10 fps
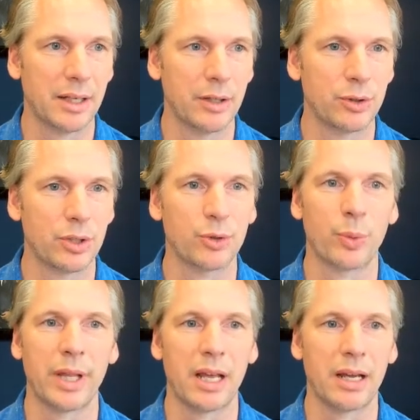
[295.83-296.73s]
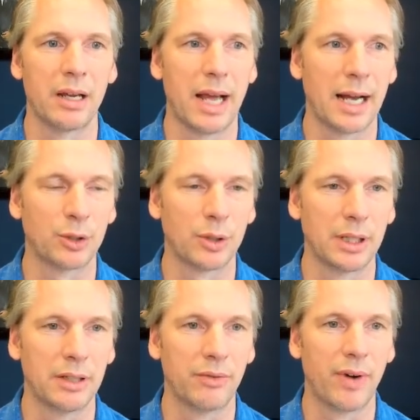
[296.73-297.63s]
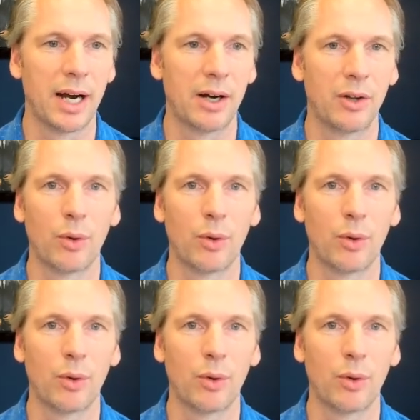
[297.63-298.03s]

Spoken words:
is when they actually filed,